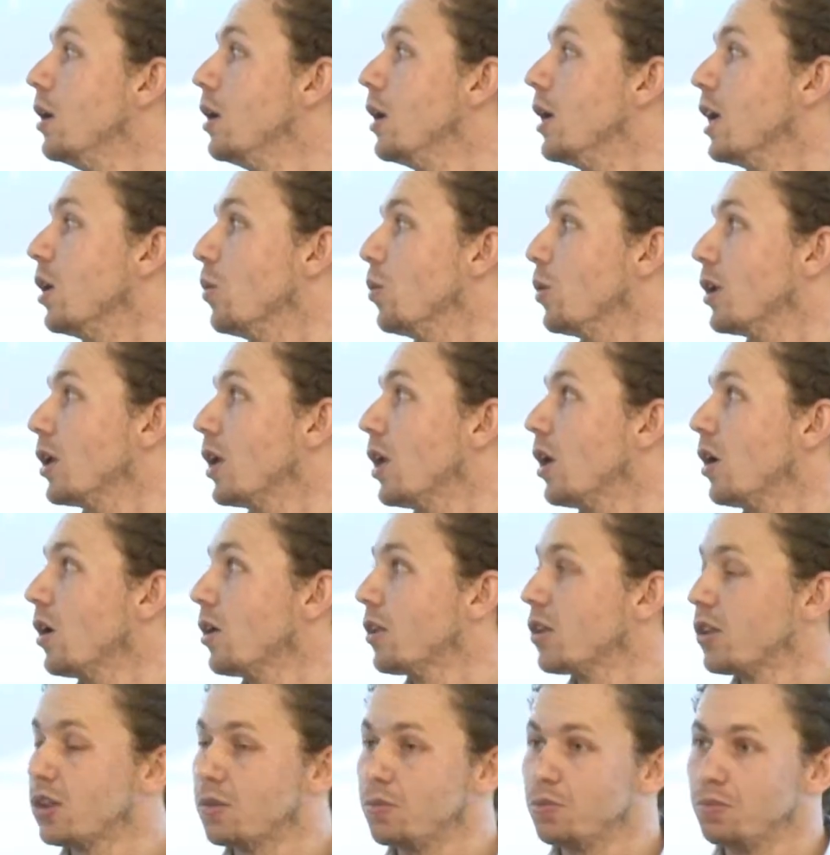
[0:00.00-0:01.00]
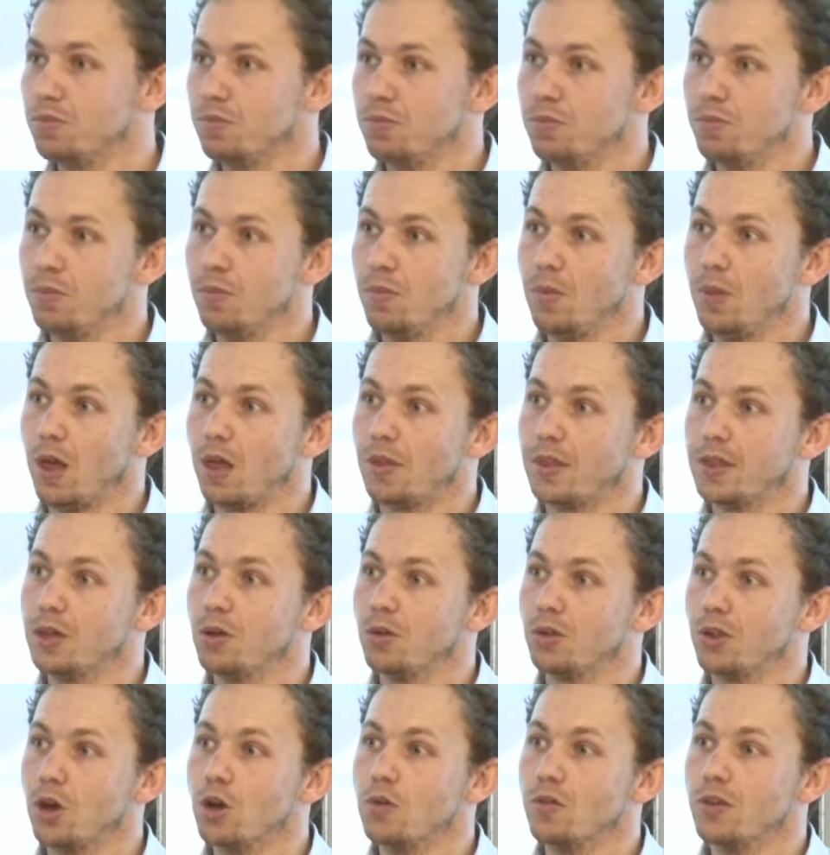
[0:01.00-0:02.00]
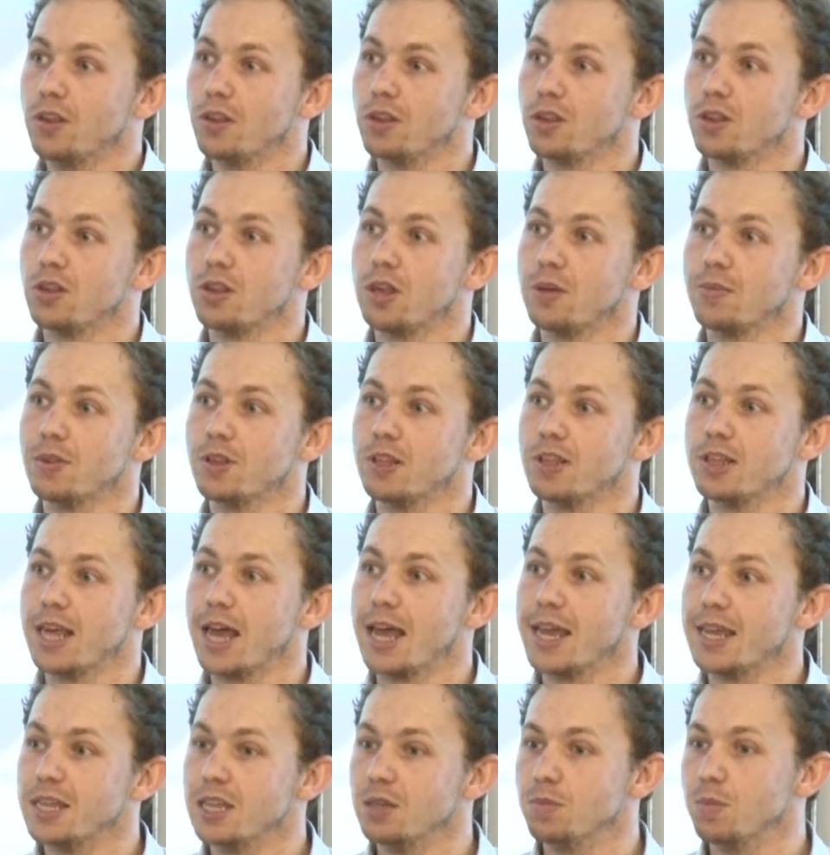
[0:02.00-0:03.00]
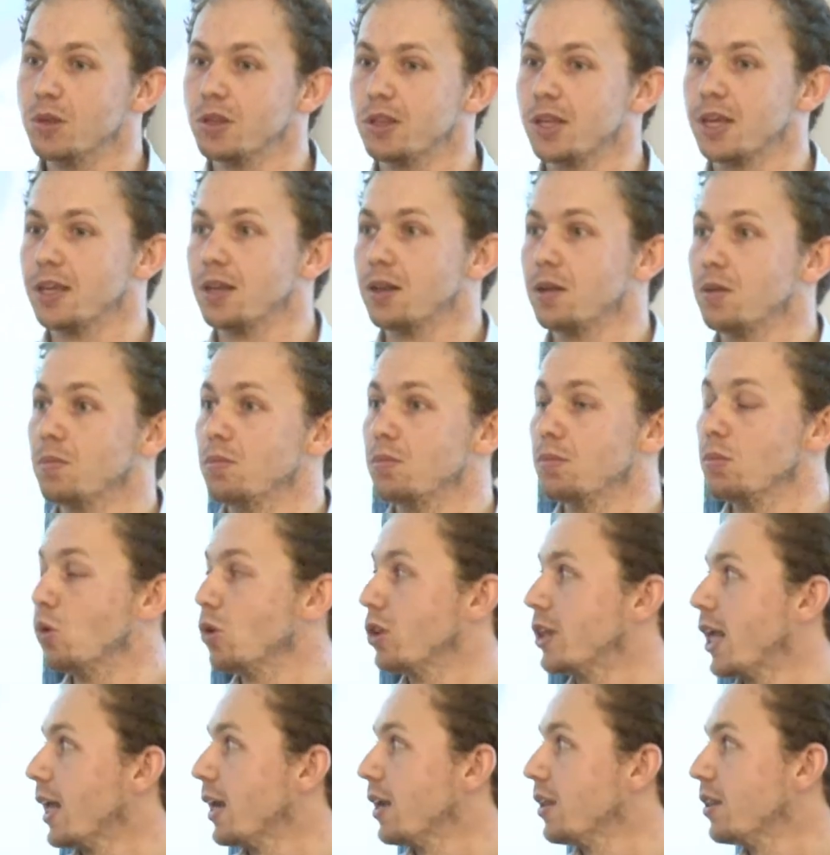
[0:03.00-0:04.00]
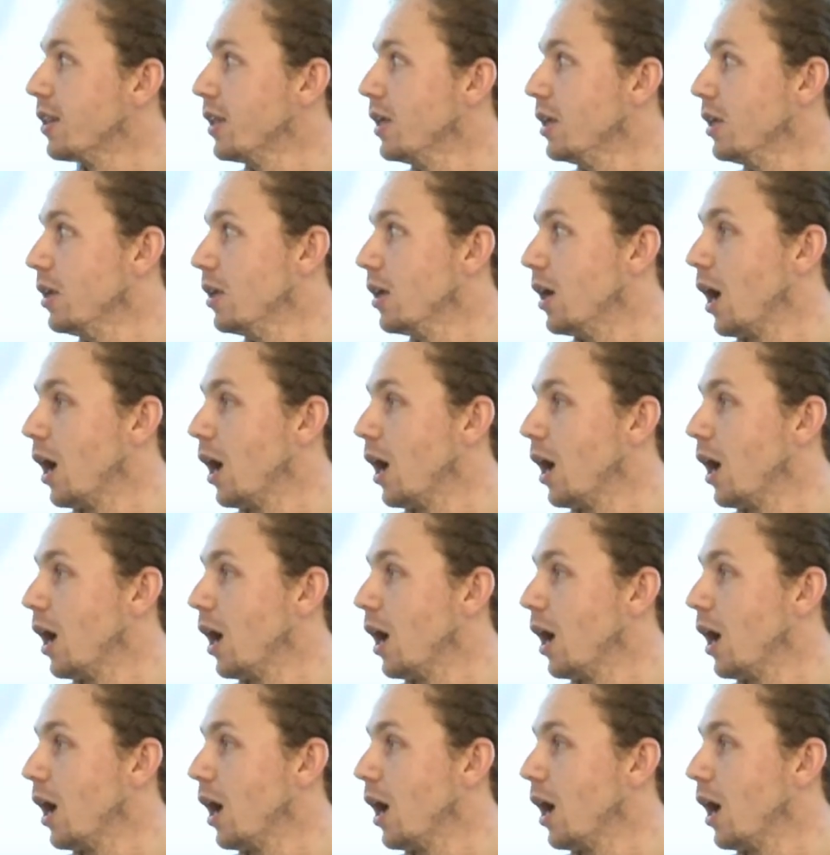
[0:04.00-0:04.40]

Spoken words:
it would last, I think it was over 70 to 80% mortality,